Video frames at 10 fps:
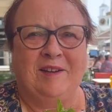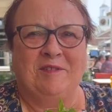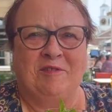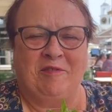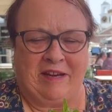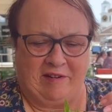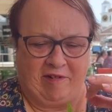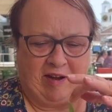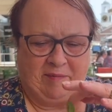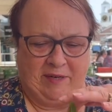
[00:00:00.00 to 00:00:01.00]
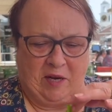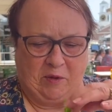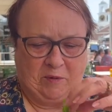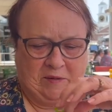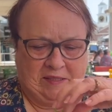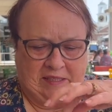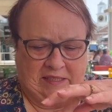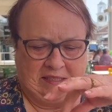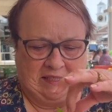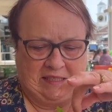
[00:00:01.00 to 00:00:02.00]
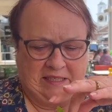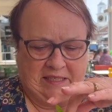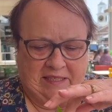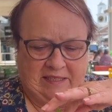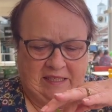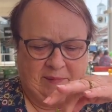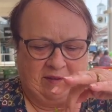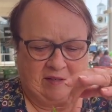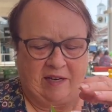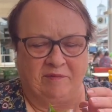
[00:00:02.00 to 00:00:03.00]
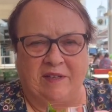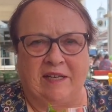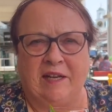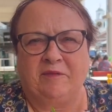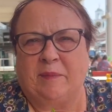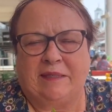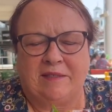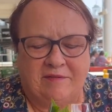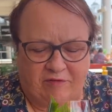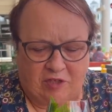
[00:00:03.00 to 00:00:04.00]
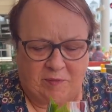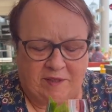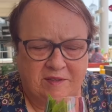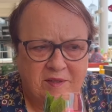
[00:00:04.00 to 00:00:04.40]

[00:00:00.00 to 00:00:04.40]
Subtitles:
Greenery up my nose. Smells lovely. I love mint. Fresh mint.